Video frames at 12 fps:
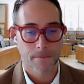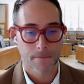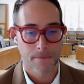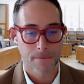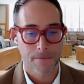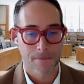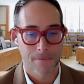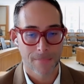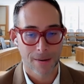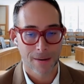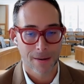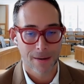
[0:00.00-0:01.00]

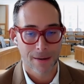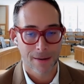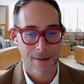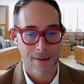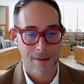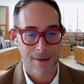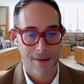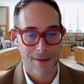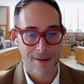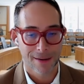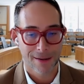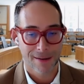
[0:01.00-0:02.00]

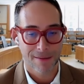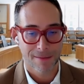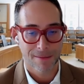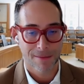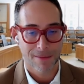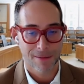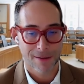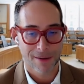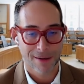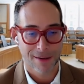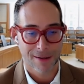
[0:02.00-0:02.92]
The person shown says nothing.